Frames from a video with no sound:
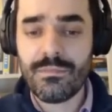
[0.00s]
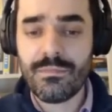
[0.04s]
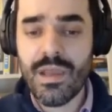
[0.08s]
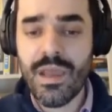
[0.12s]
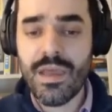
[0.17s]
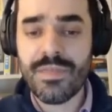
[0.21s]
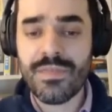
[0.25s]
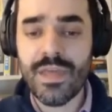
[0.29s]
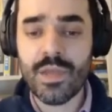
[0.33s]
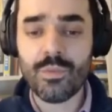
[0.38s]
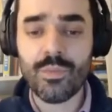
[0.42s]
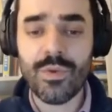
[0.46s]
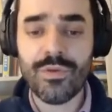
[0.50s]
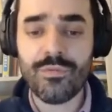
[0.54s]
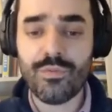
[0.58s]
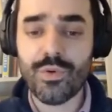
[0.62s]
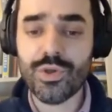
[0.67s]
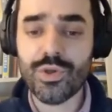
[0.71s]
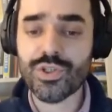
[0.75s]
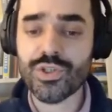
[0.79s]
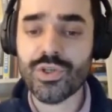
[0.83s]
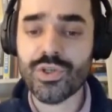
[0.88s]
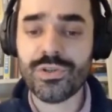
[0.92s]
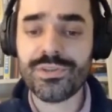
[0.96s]
And then with
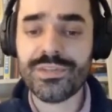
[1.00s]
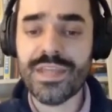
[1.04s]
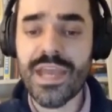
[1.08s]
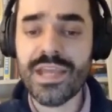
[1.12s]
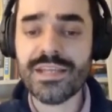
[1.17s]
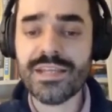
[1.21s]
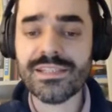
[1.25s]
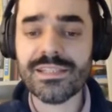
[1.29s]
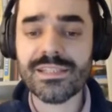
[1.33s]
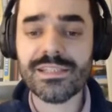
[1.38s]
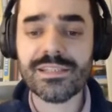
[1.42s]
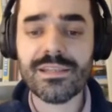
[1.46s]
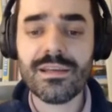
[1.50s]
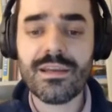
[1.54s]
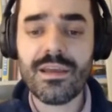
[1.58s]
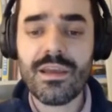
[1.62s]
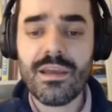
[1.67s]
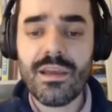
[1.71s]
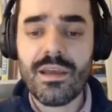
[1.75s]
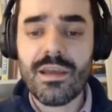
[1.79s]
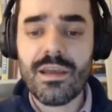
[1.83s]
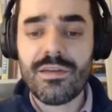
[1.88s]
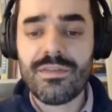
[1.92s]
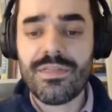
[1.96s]
rich context,
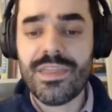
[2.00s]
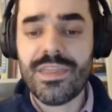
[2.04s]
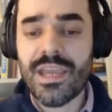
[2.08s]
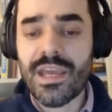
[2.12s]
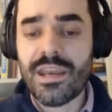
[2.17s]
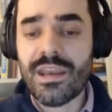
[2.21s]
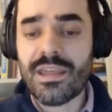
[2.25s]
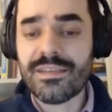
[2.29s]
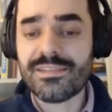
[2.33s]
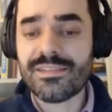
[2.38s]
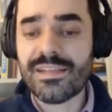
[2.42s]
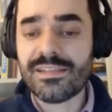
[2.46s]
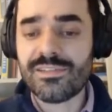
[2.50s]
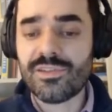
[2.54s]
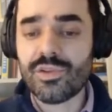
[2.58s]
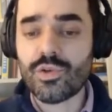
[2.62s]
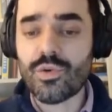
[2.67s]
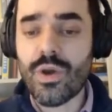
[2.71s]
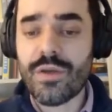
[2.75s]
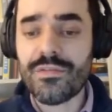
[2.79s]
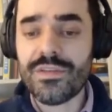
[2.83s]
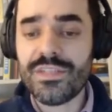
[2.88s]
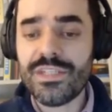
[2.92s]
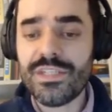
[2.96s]
they can assess the
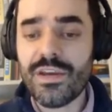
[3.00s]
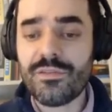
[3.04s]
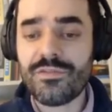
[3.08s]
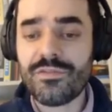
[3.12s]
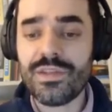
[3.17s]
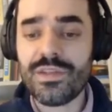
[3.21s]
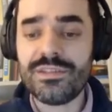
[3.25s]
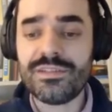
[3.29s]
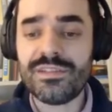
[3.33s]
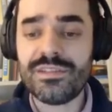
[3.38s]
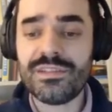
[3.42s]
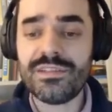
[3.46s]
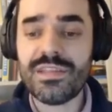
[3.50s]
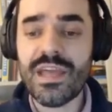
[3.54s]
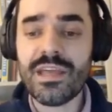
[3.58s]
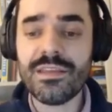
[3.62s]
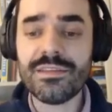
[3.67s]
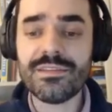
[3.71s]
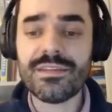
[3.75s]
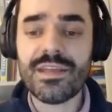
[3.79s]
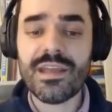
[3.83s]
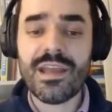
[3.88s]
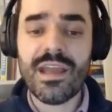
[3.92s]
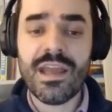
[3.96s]
gravity of the
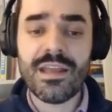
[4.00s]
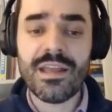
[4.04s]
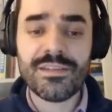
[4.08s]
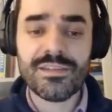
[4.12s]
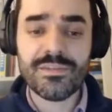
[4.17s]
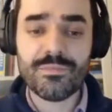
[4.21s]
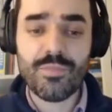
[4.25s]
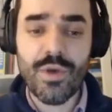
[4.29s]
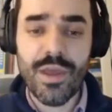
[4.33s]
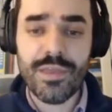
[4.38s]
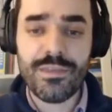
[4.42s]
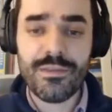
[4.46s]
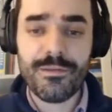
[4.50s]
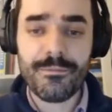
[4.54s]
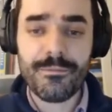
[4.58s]
incident and its spread.